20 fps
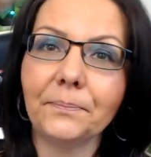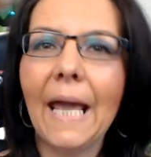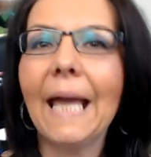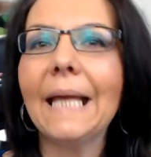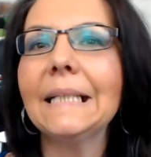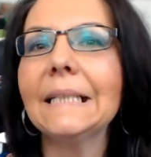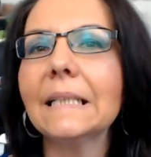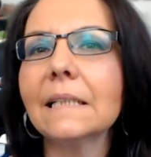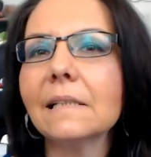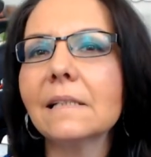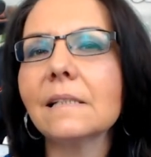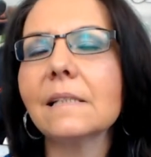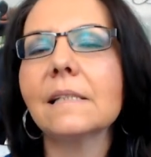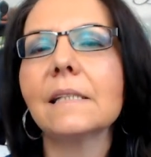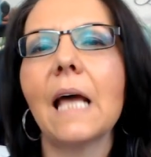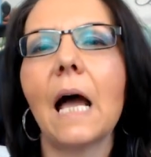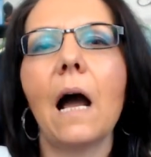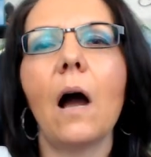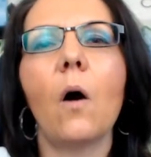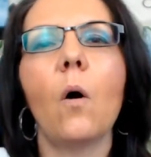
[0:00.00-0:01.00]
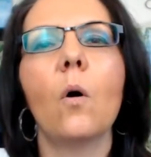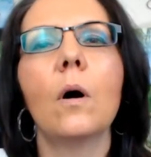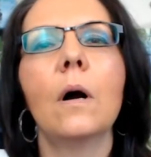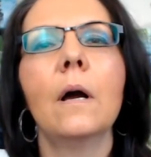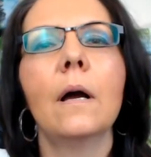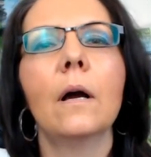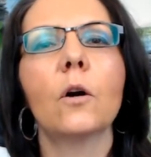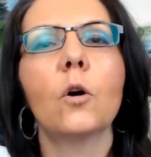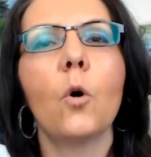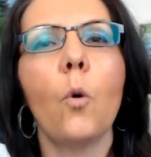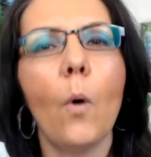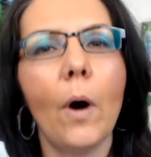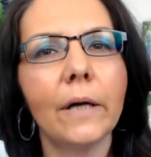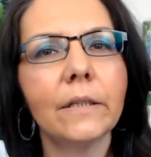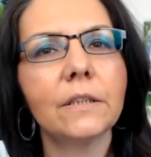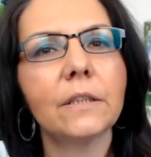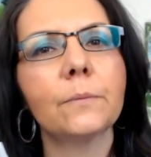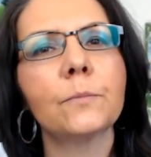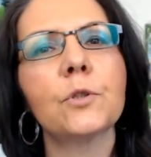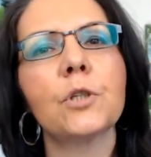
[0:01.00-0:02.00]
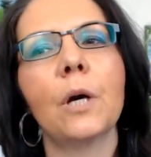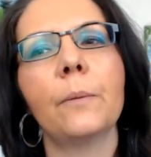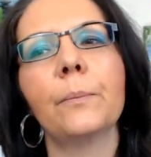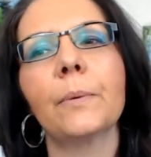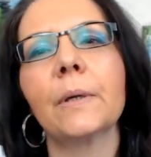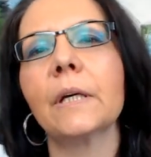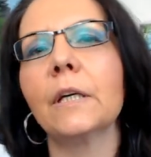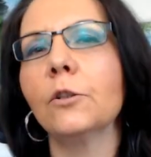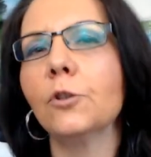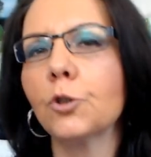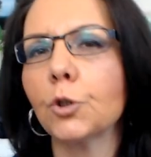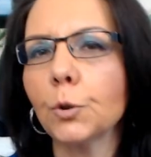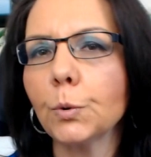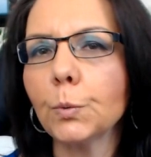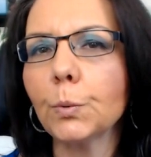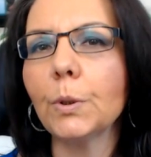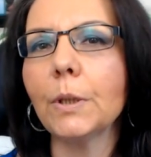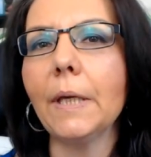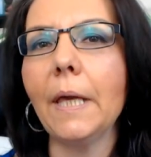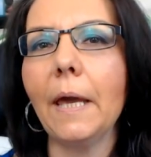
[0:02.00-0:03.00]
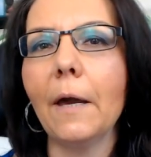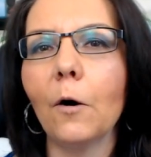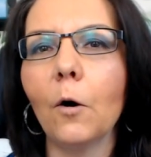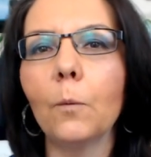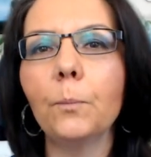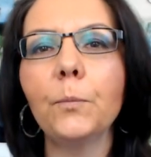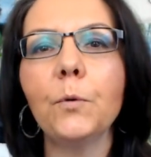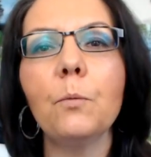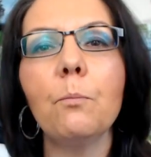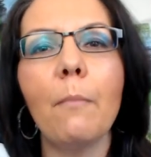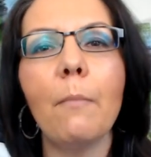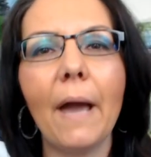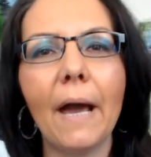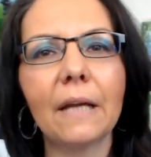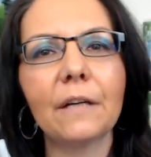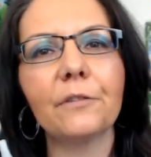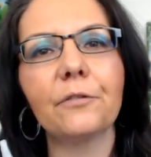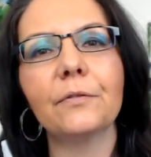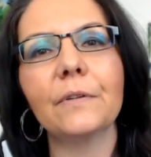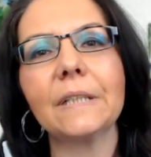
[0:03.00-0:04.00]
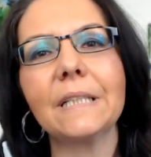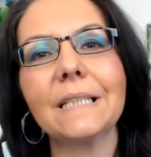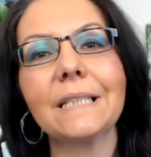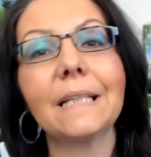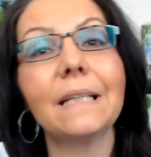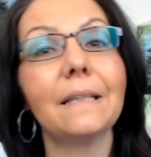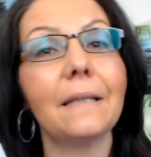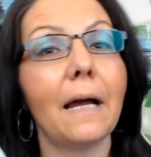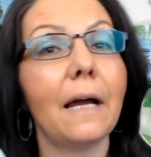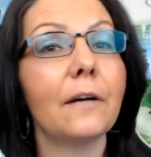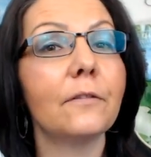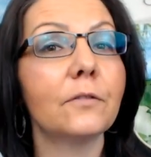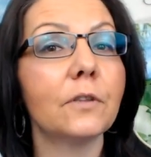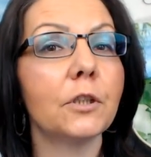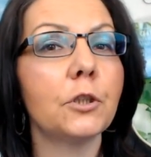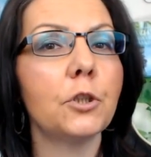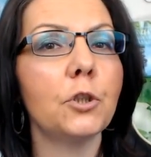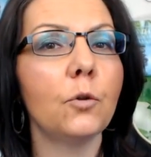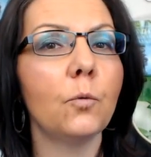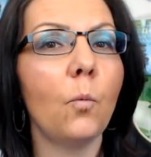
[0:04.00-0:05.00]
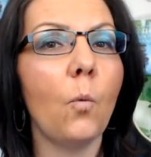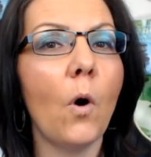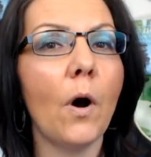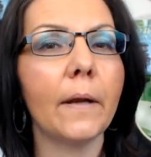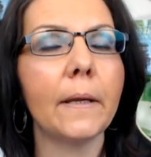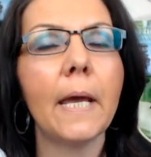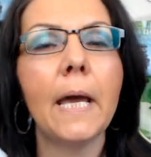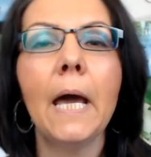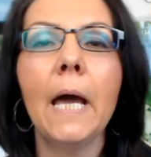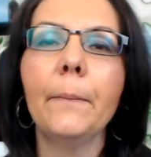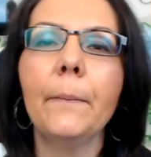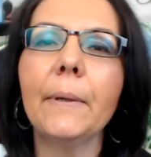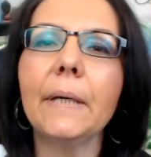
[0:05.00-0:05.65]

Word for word: And this is how quantum jumping can truly help you manifest the life that you want.